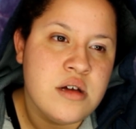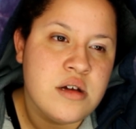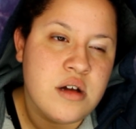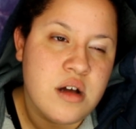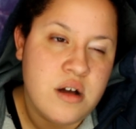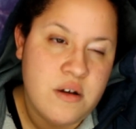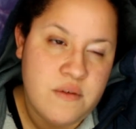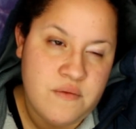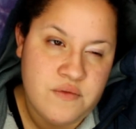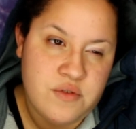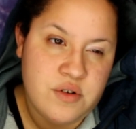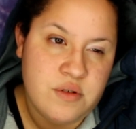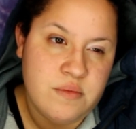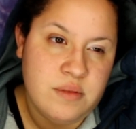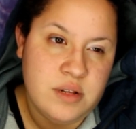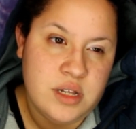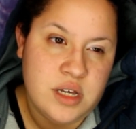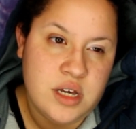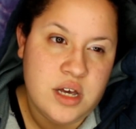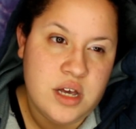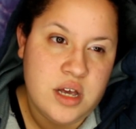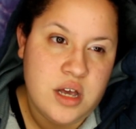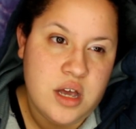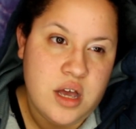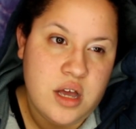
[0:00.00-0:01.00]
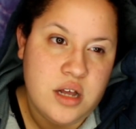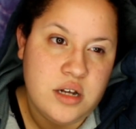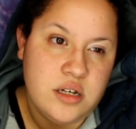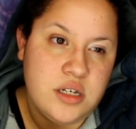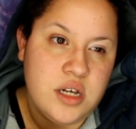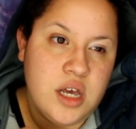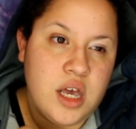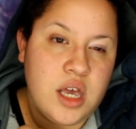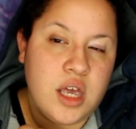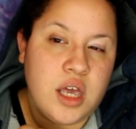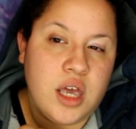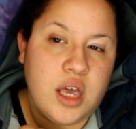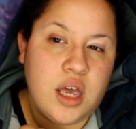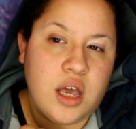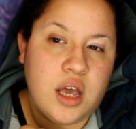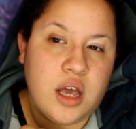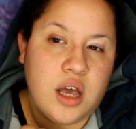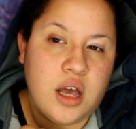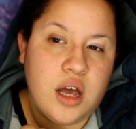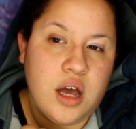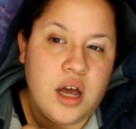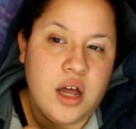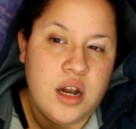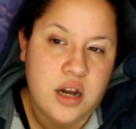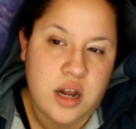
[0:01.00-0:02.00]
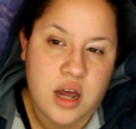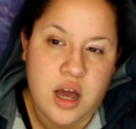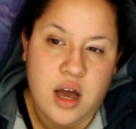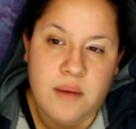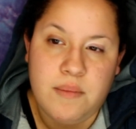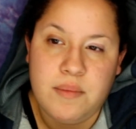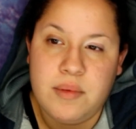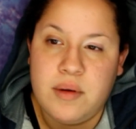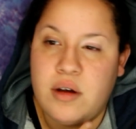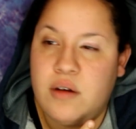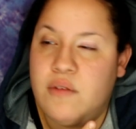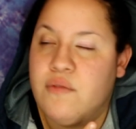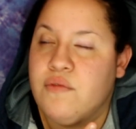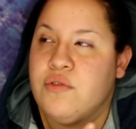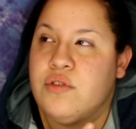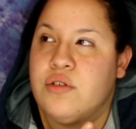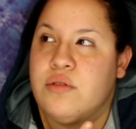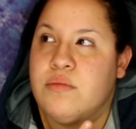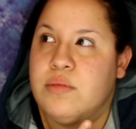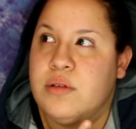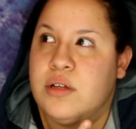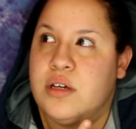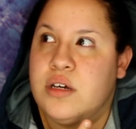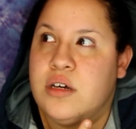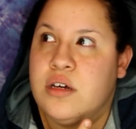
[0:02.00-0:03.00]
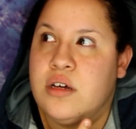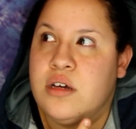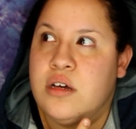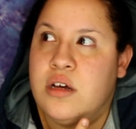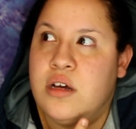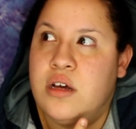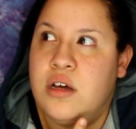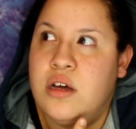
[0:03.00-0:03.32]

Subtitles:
comfortably and taking a nap comfortably.